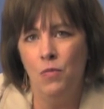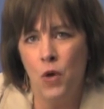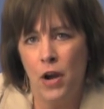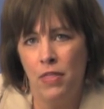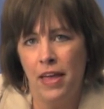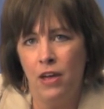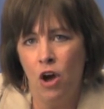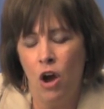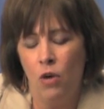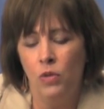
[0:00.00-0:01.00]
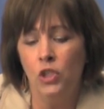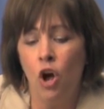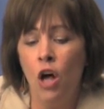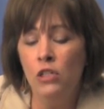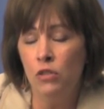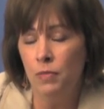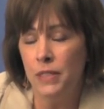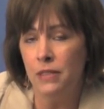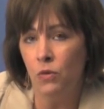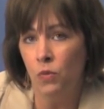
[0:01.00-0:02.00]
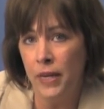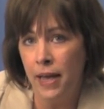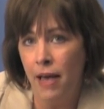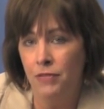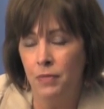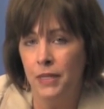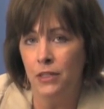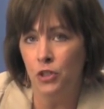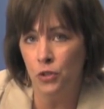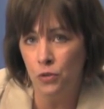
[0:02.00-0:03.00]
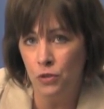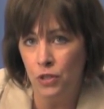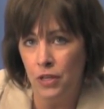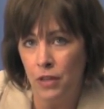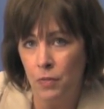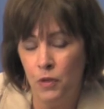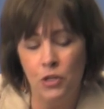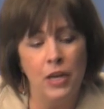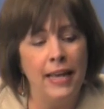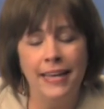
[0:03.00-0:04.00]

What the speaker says: where they are, which also means that we have to be attuned to the other person.